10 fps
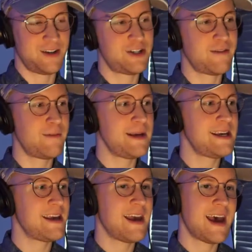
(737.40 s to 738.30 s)
Cool. Our
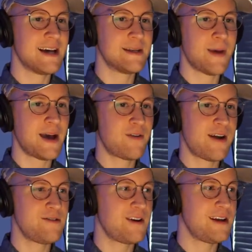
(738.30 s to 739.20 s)
shover me
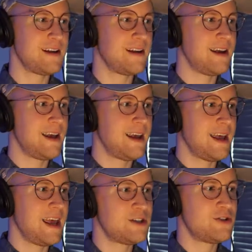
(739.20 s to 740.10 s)
has a background on
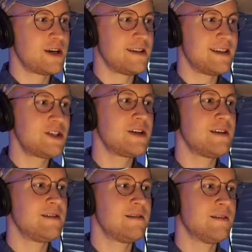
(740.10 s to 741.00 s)
it. If I wanted to
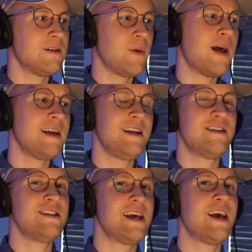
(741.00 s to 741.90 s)
transition,
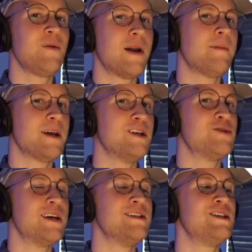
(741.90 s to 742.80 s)
well, I need to say
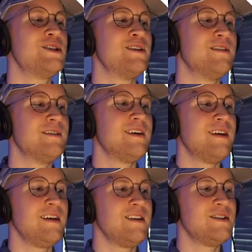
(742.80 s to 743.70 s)
what I'm going to
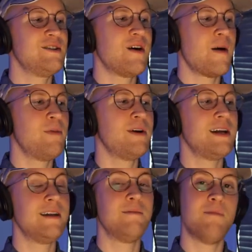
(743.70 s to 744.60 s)
transition.
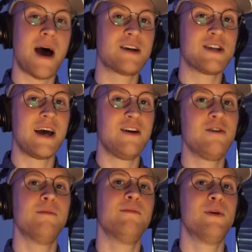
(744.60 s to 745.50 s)
So I'll put in
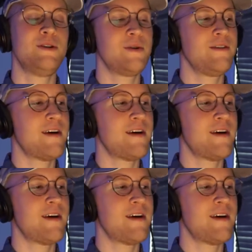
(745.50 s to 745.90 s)
box shadow,